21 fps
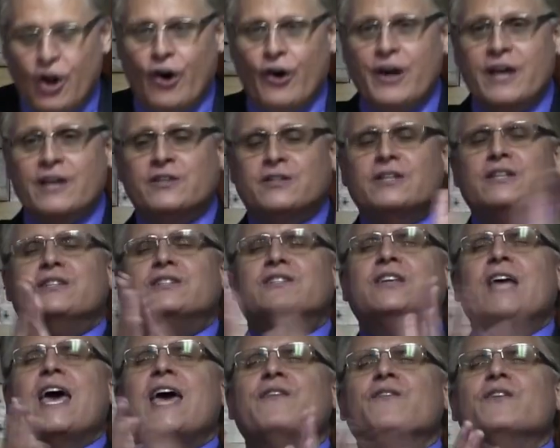glorious. And
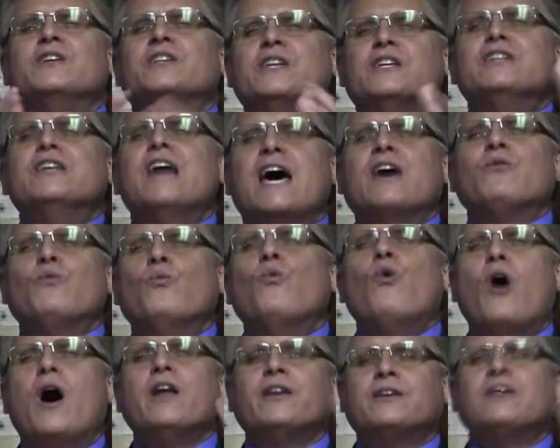David did not
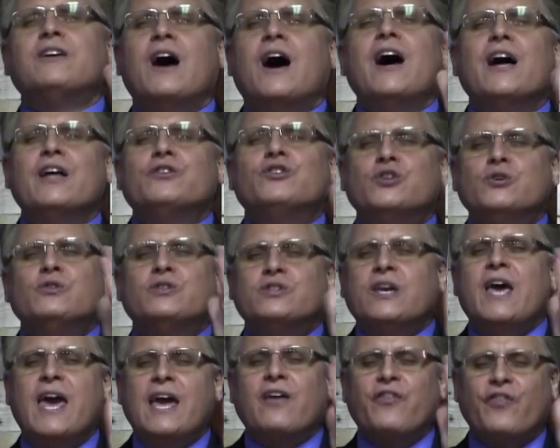want God to
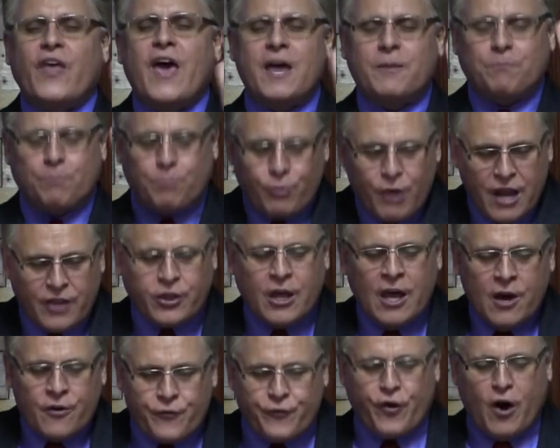take that
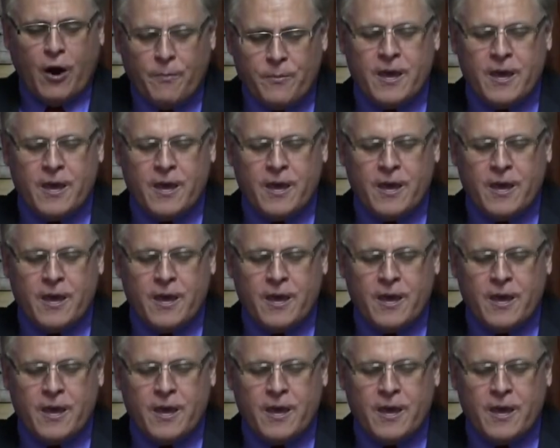breath